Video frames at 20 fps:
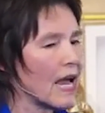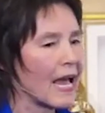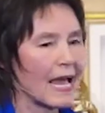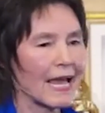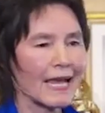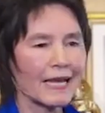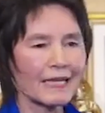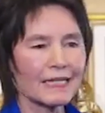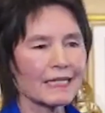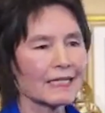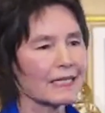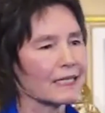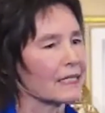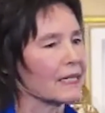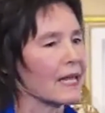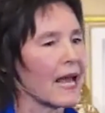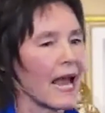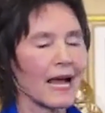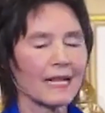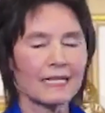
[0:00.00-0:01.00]
is
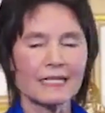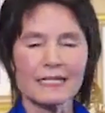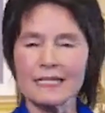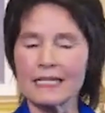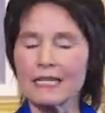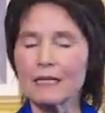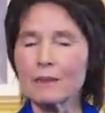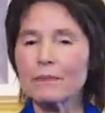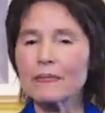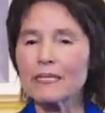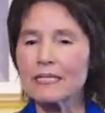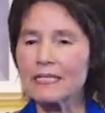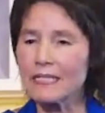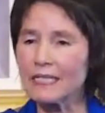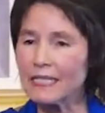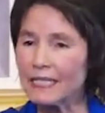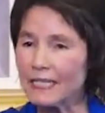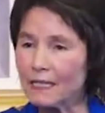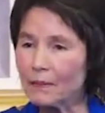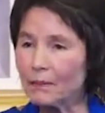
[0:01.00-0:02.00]
as deep as
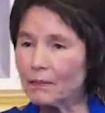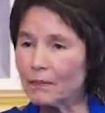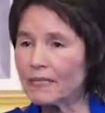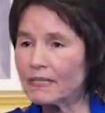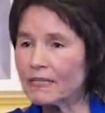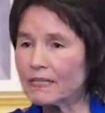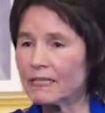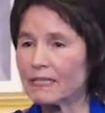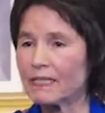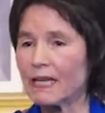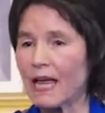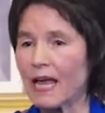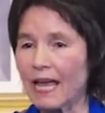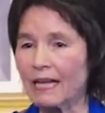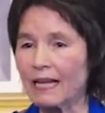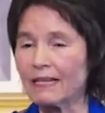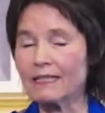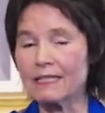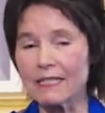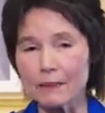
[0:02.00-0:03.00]
the deepest
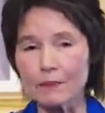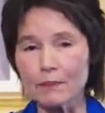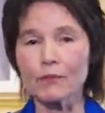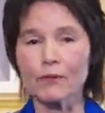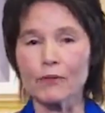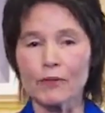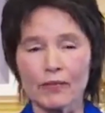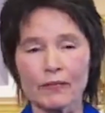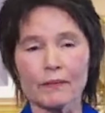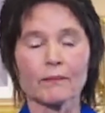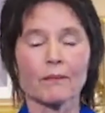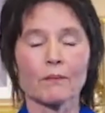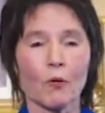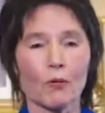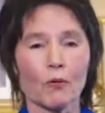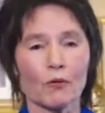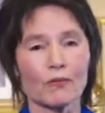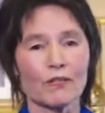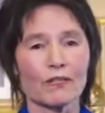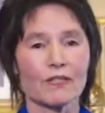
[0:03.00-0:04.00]
and deeper than
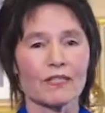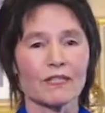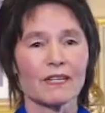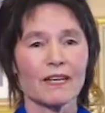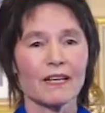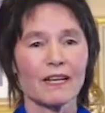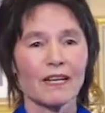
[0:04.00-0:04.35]
most.